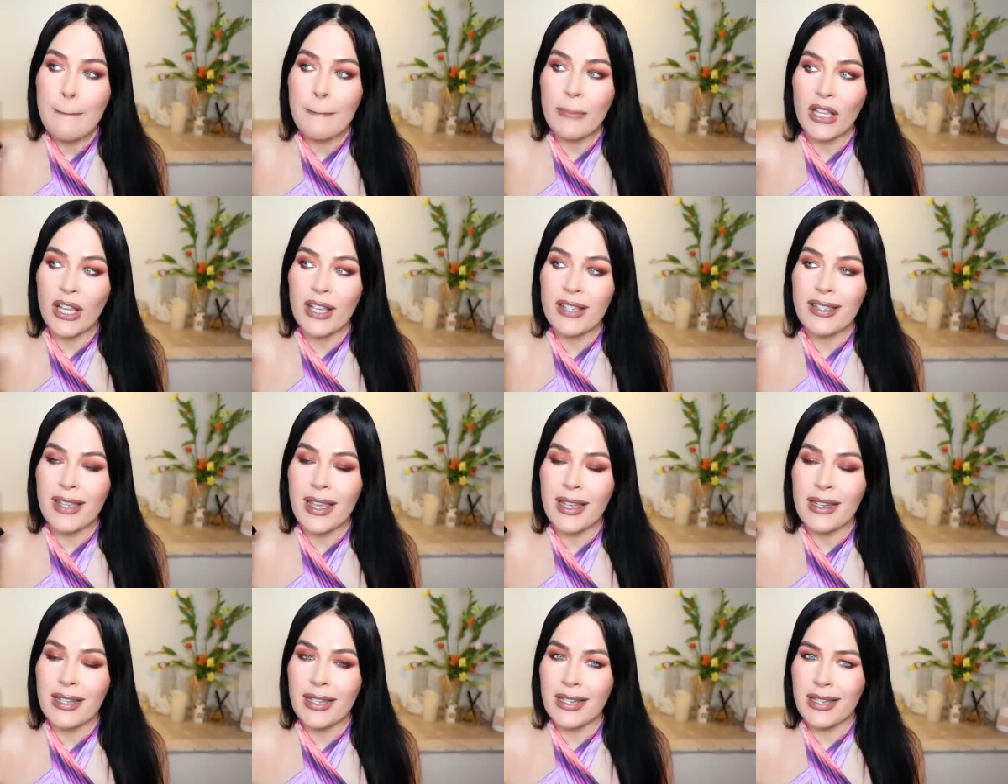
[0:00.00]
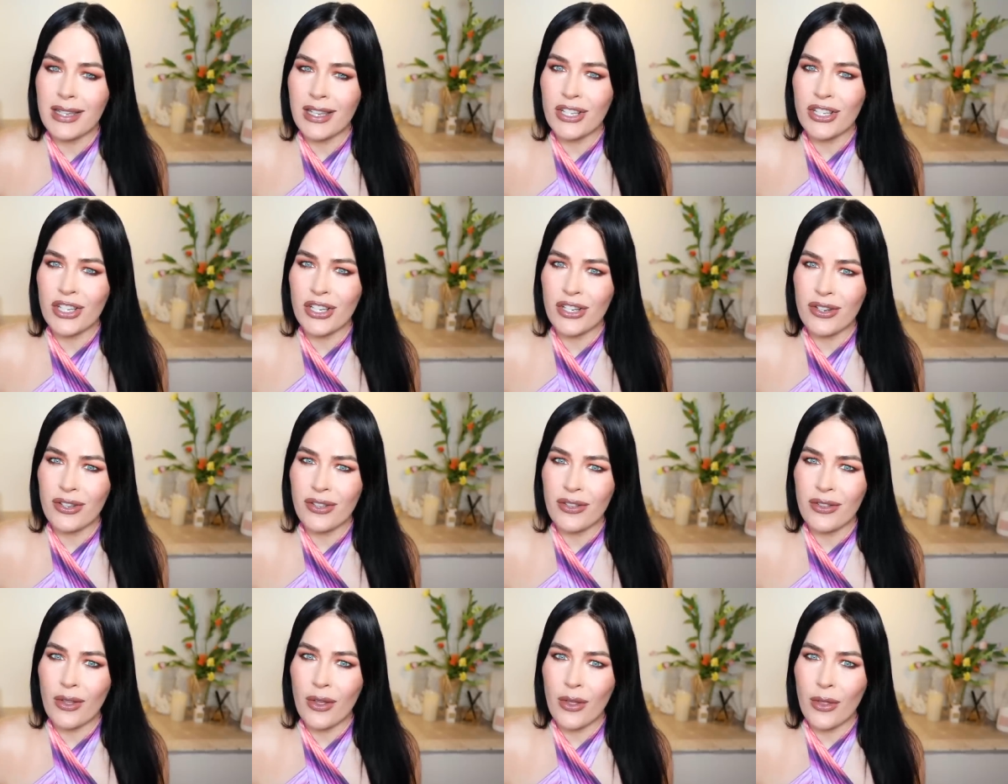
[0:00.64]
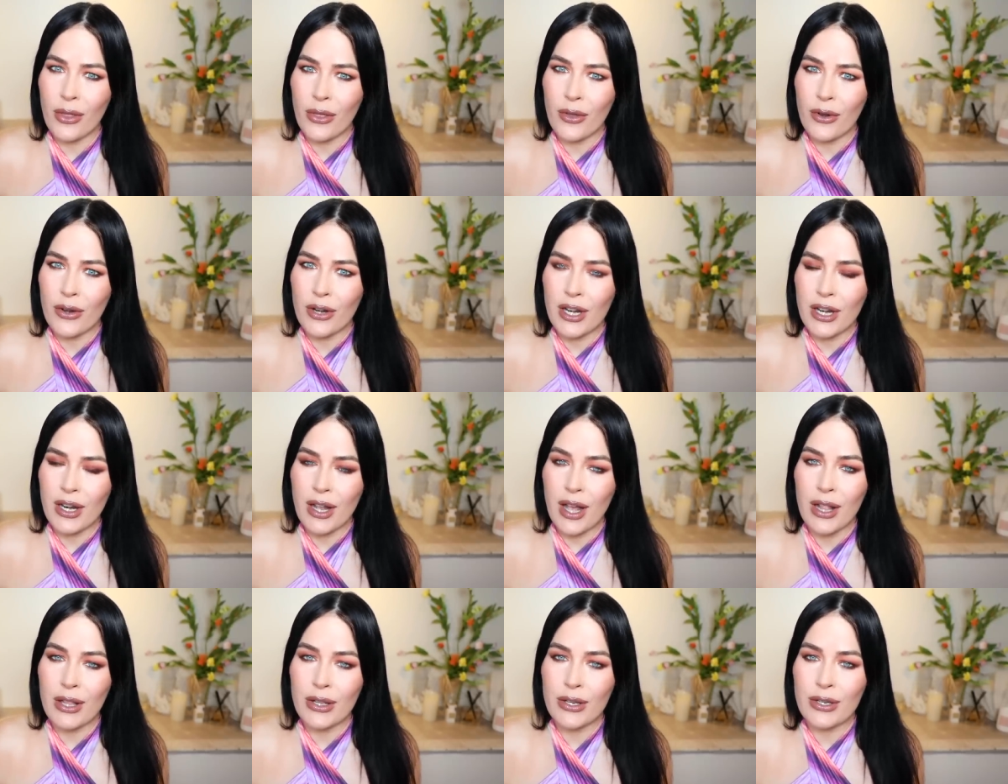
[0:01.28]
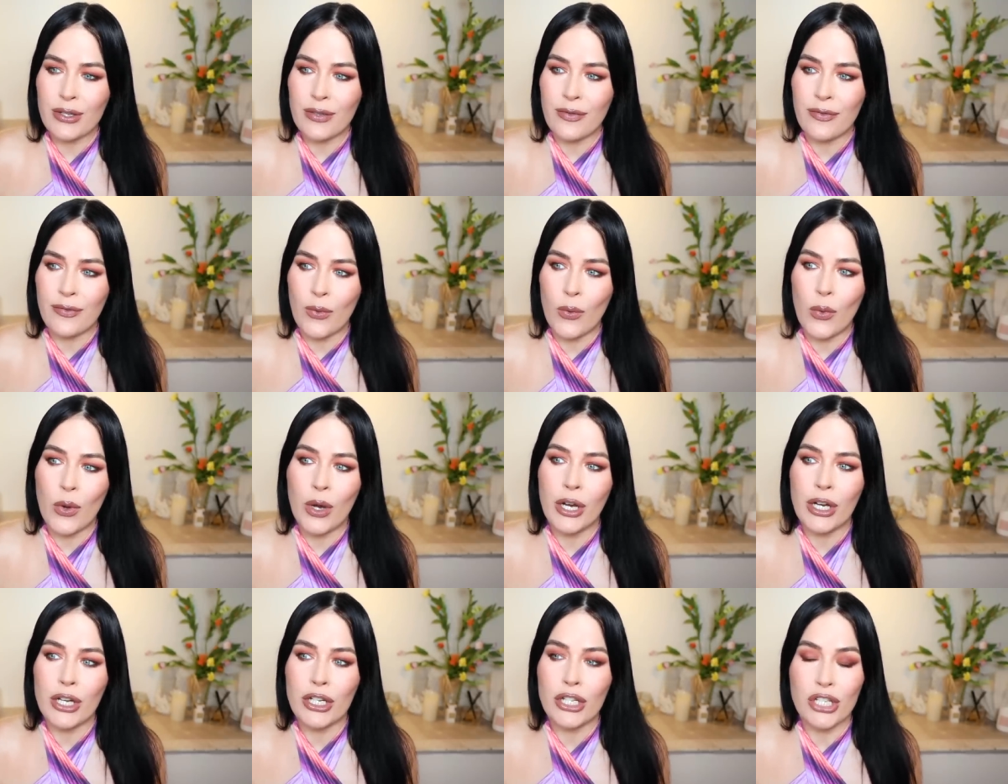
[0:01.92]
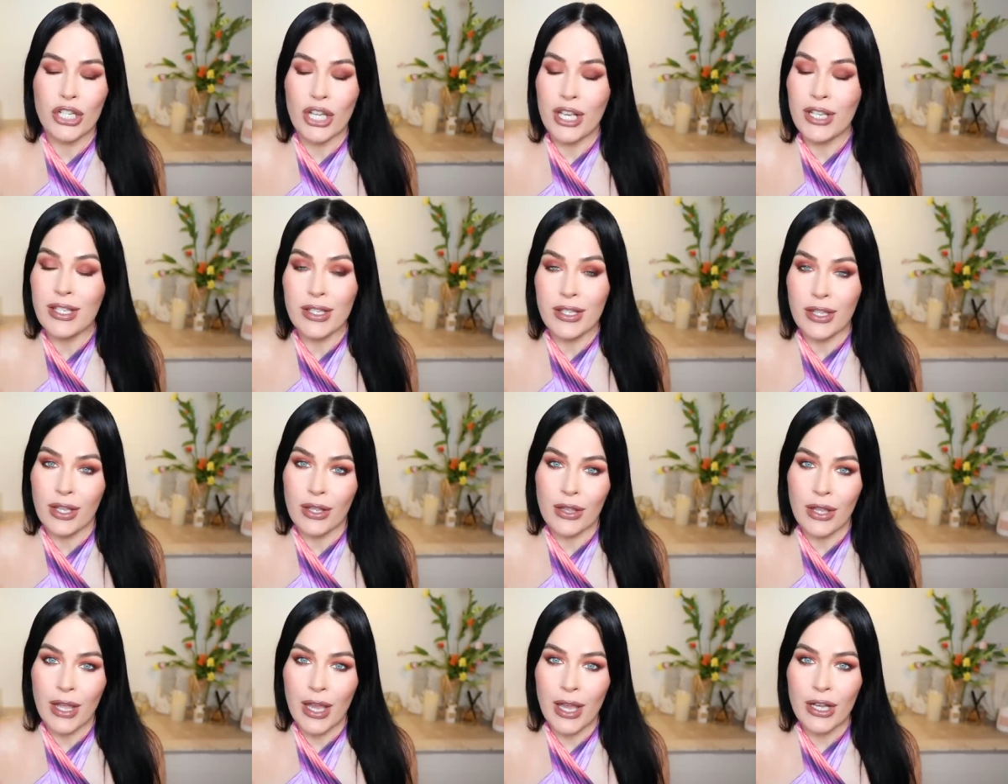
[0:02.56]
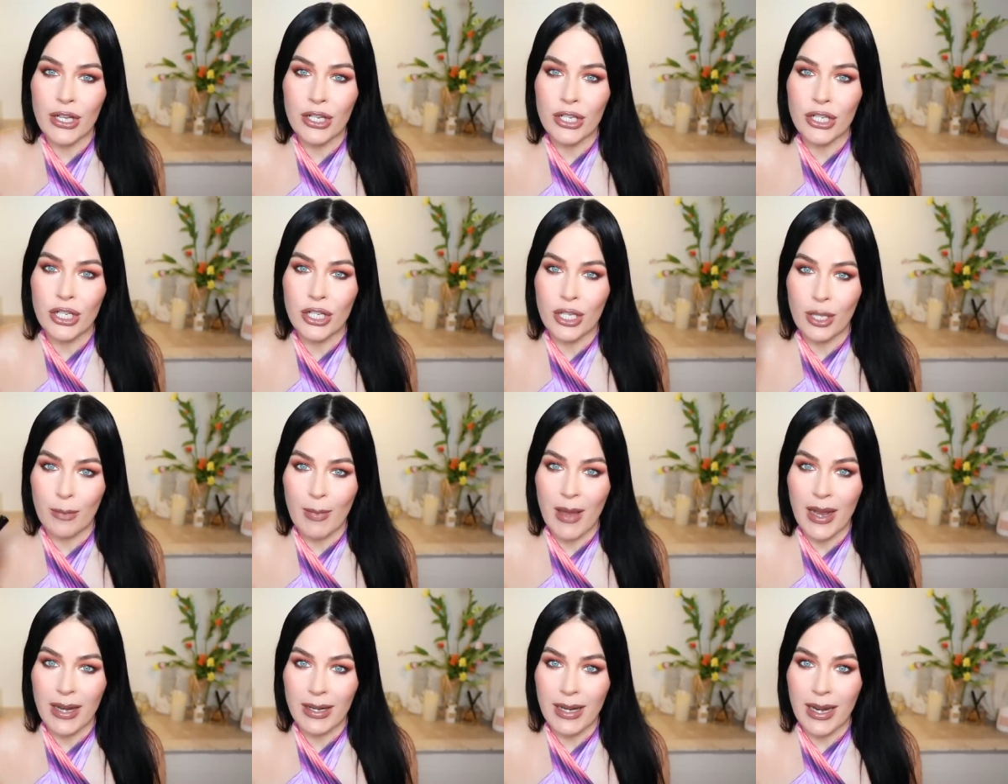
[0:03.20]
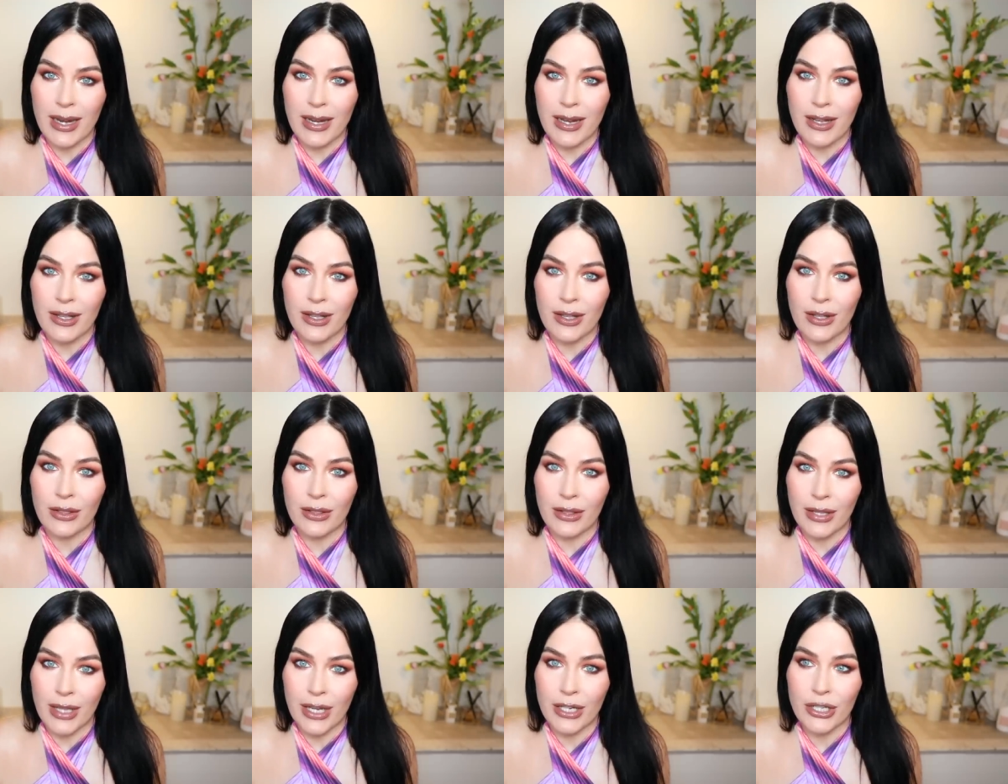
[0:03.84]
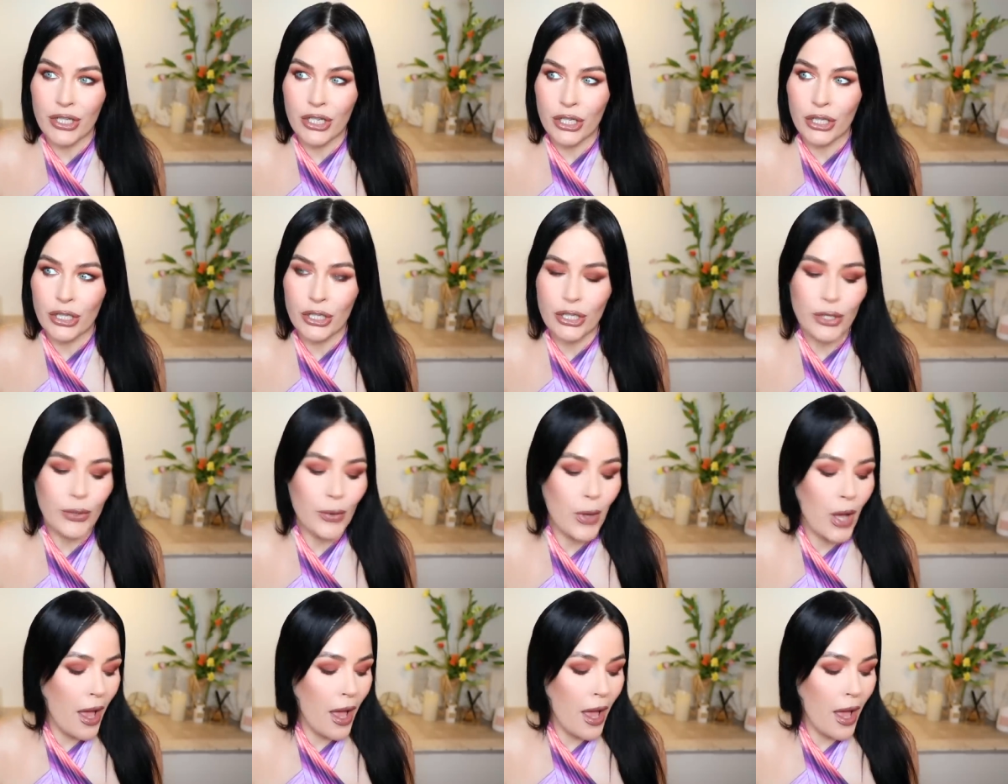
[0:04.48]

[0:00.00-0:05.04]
plus an additional $30 for just the lash, the magnetic lash glue.